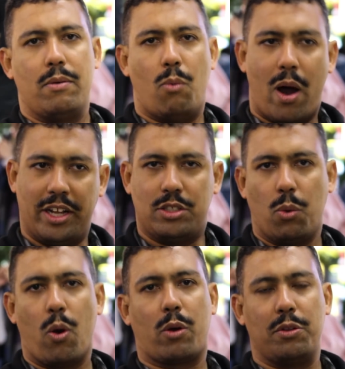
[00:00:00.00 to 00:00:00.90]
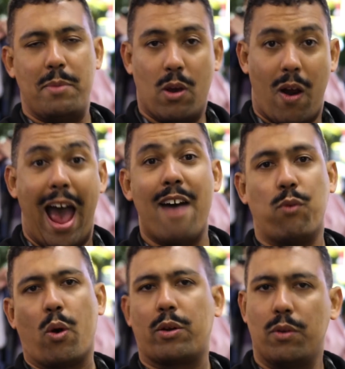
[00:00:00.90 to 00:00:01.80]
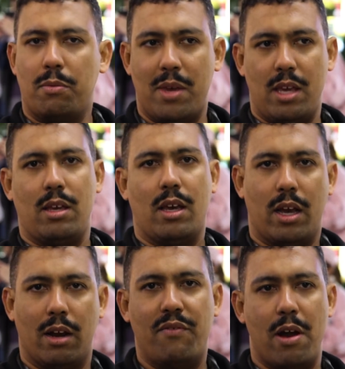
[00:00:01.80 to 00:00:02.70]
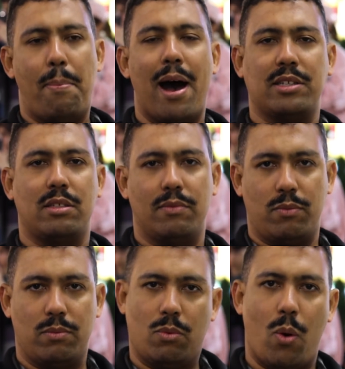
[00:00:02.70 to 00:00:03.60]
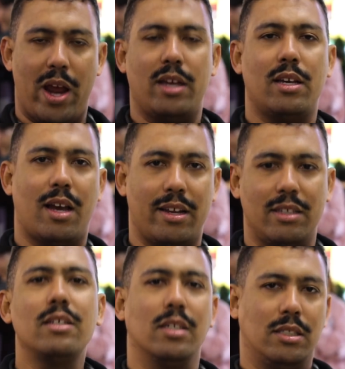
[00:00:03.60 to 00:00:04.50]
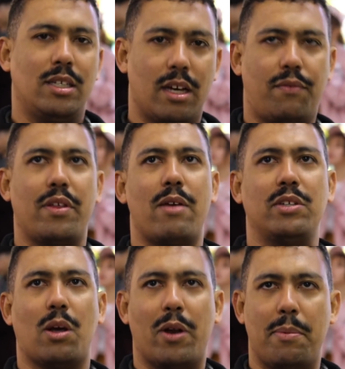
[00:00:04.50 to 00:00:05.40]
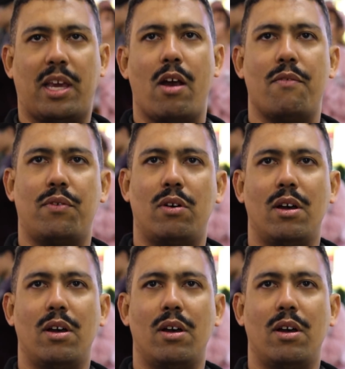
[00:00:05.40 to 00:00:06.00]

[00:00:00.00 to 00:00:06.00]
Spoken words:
wanting to work with me or have worked with me in a very positive way. For that reason, I want to be careful.